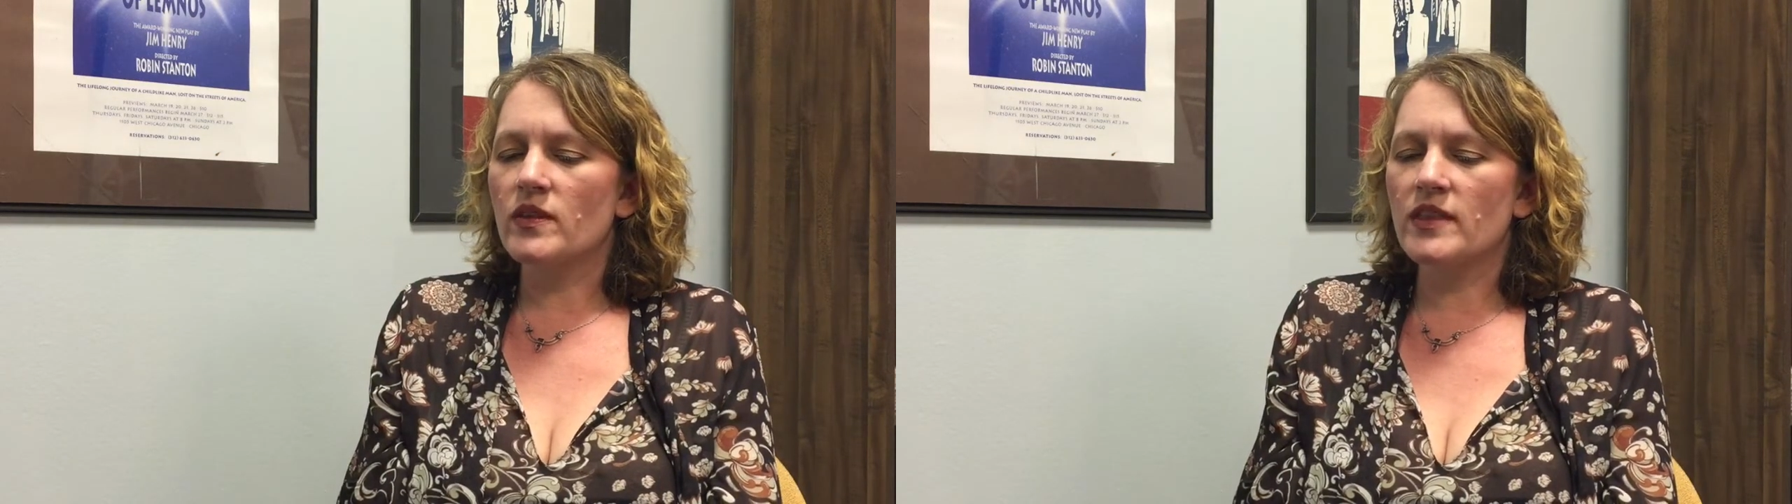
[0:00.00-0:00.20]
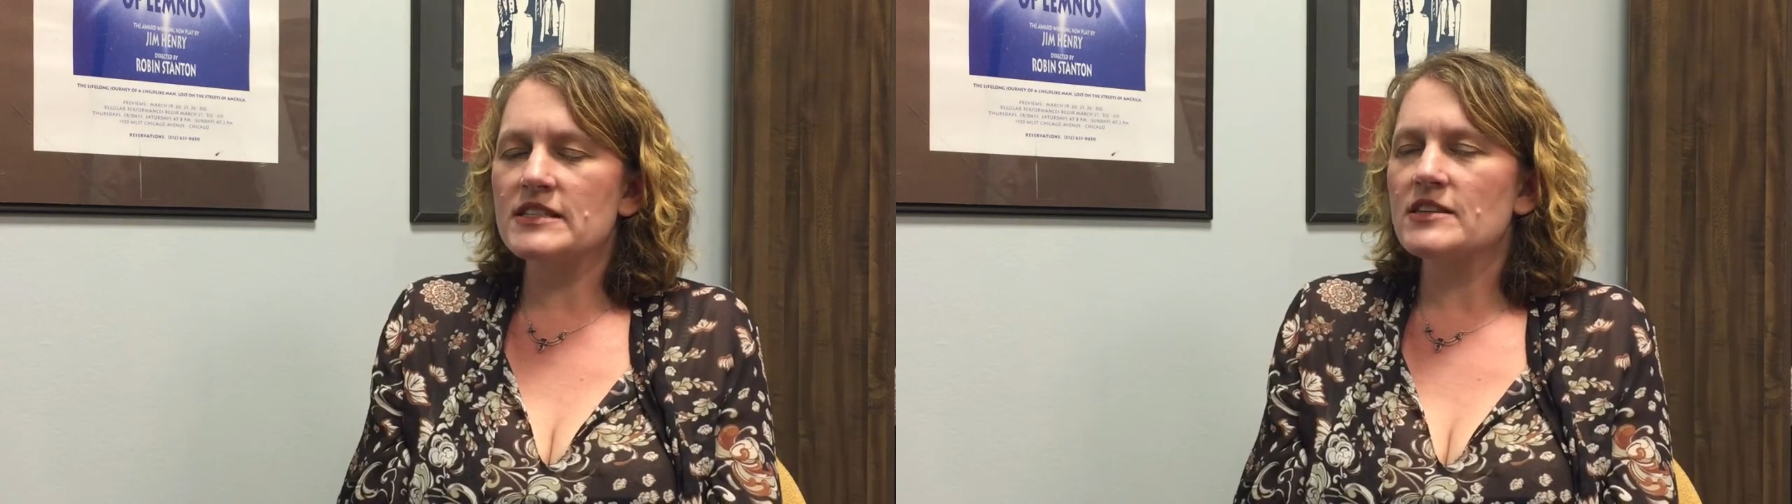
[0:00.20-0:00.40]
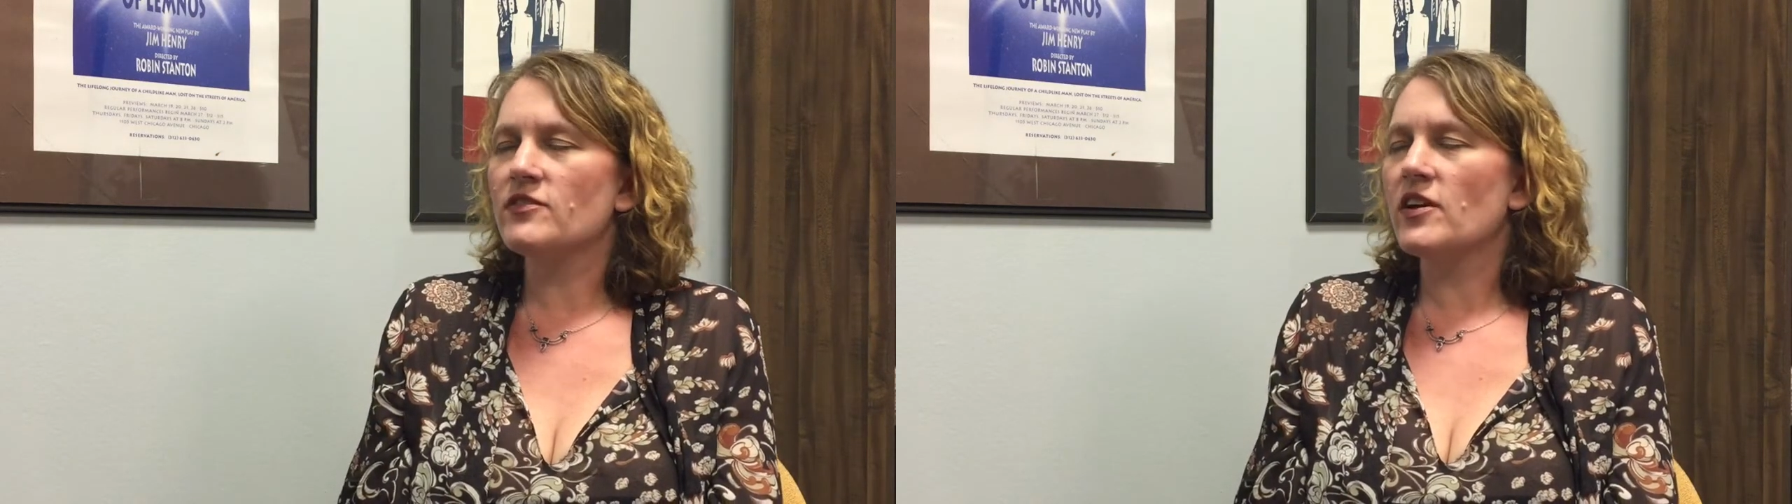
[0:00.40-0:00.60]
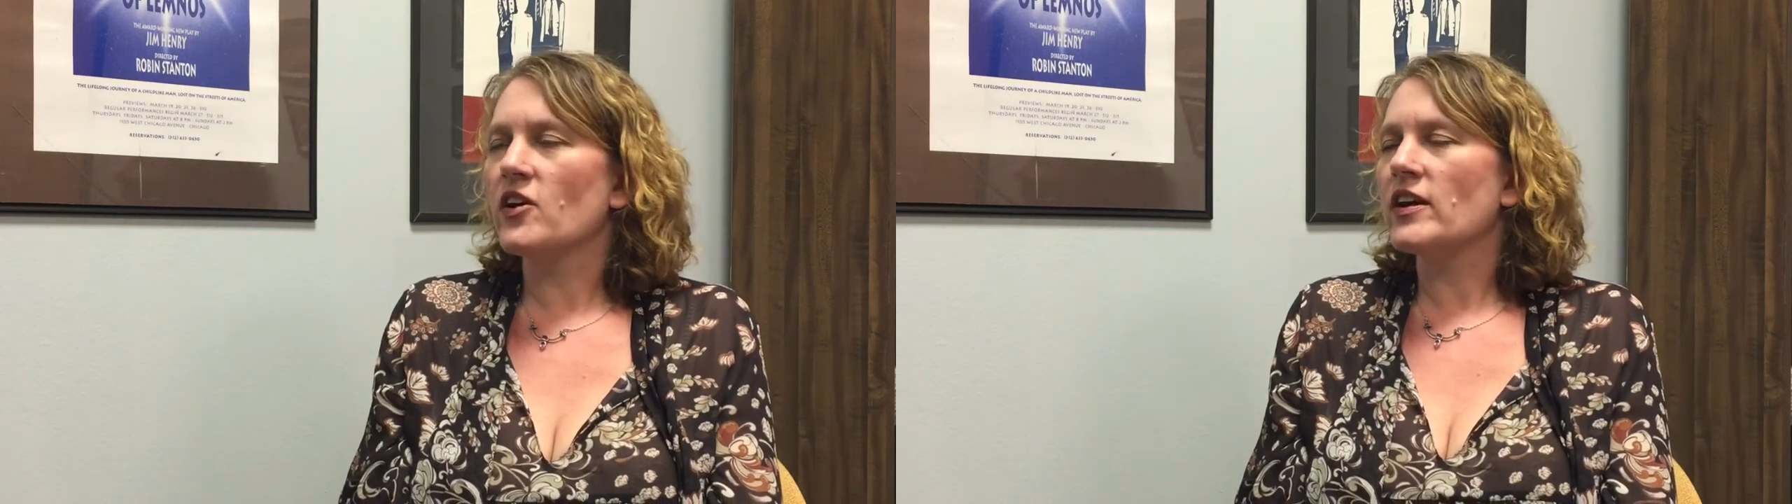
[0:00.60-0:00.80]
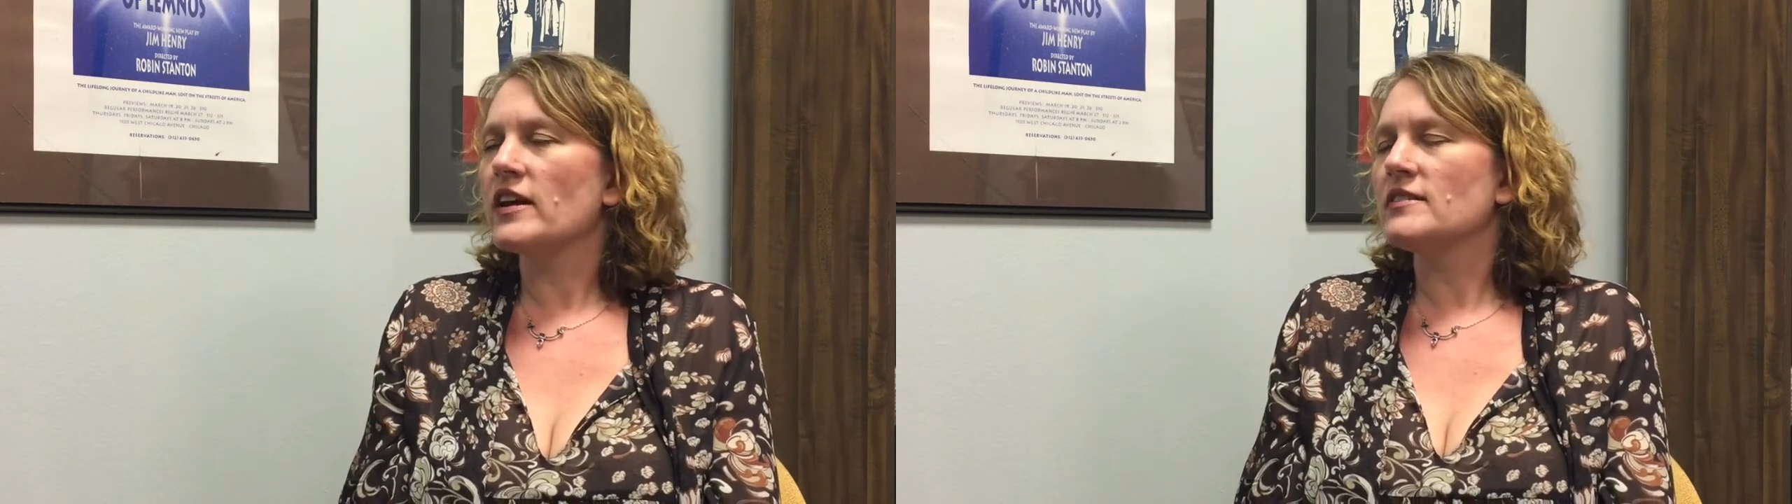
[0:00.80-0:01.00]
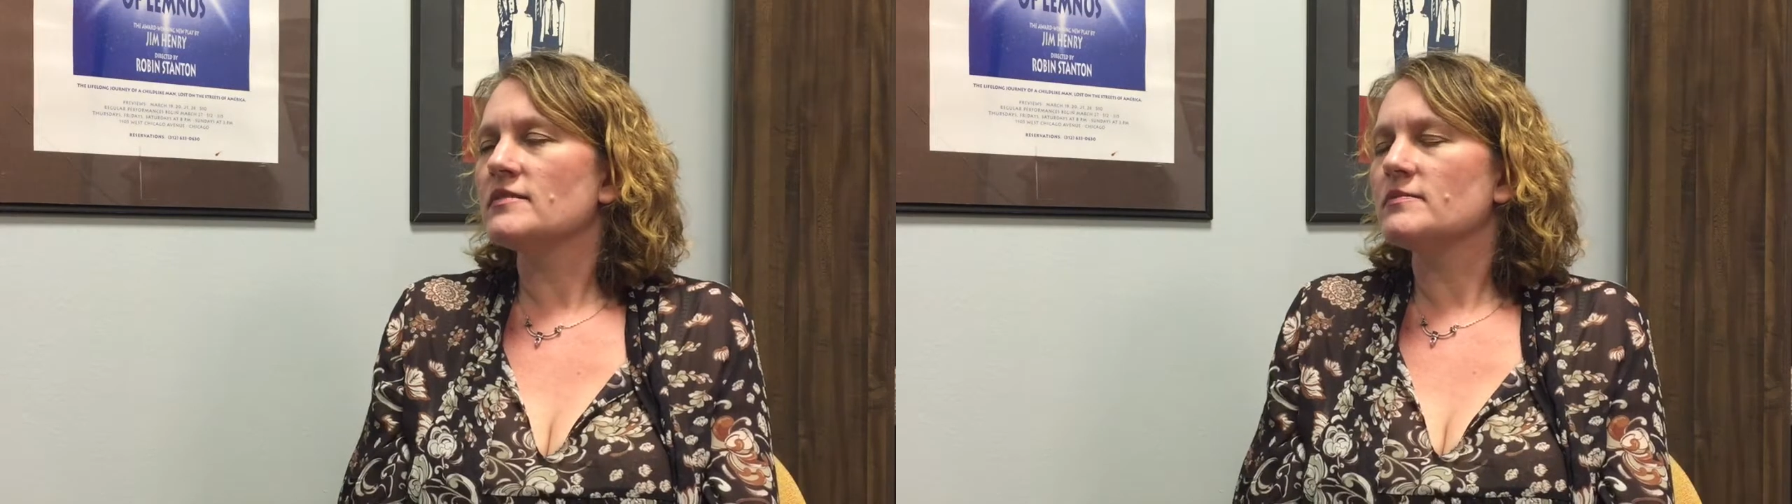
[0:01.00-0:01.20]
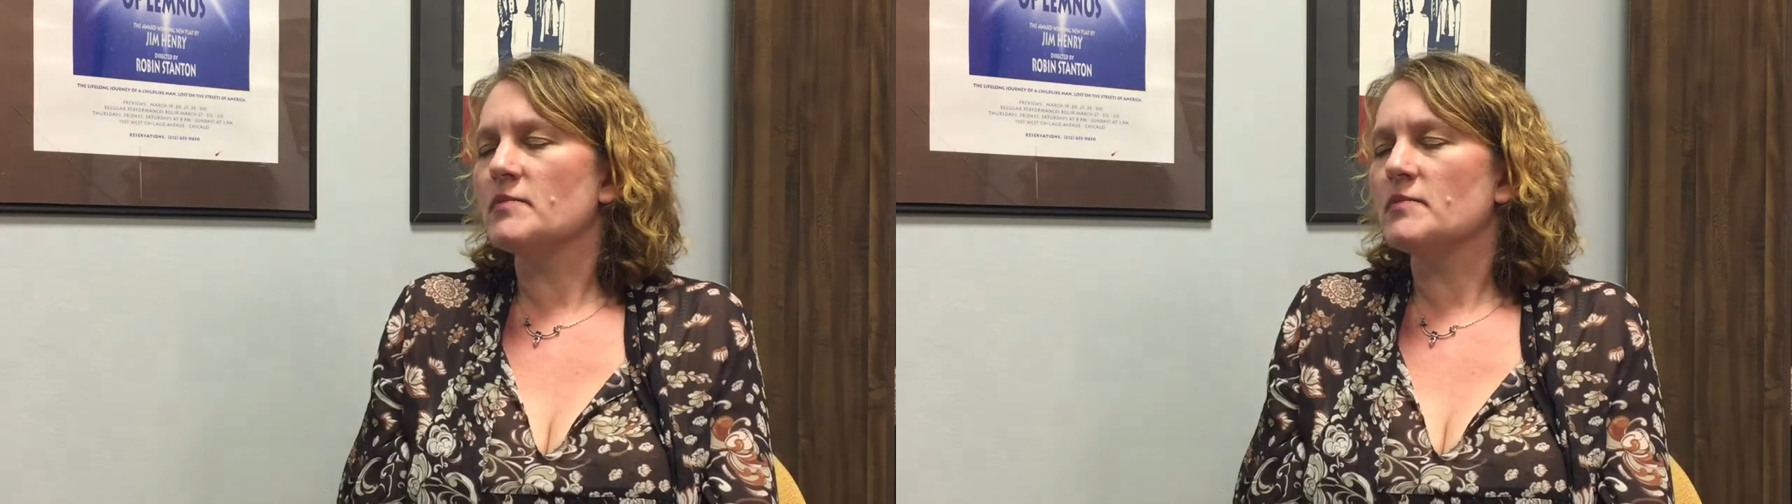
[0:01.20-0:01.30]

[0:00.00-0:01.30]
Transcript: it's a very